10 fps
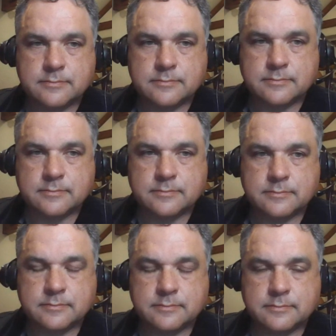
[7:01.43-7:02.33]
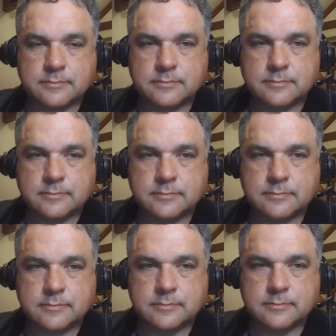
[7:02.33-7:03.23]

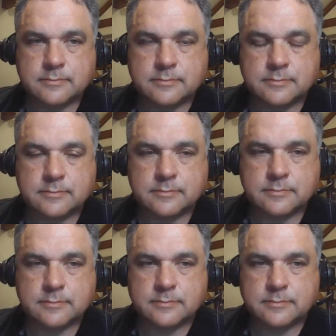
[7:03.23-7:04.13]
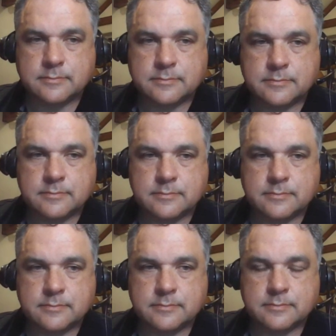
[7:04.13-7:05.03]

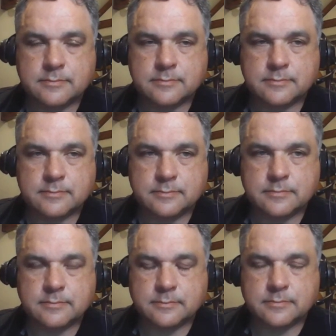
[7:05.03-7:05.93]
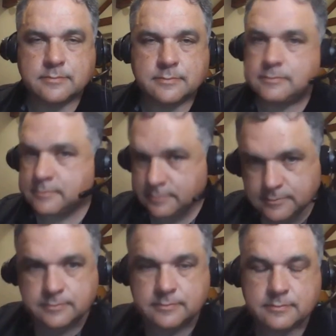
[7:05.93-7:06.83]

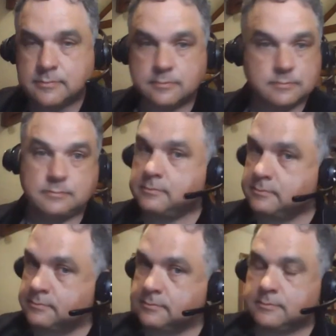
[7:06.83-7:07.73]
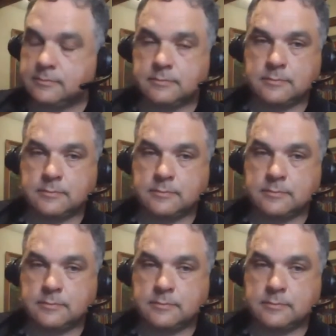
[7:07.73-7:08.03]
[no speech]